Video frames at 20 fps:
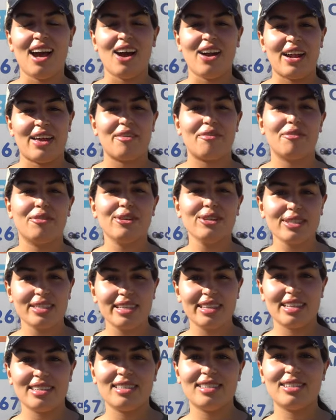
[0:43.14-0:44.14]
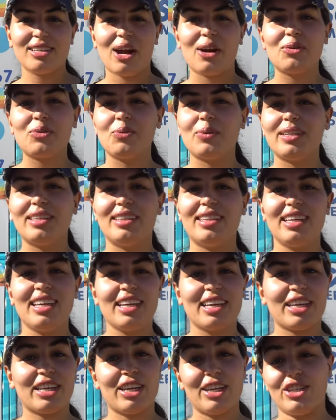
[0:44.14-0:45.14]
All right, first let's start with
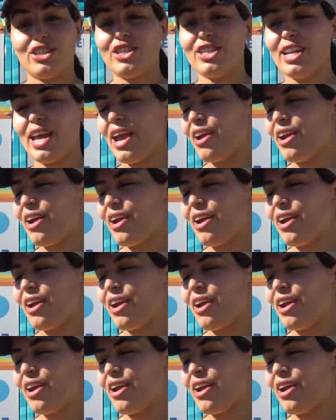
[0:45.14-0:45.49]
the kitchen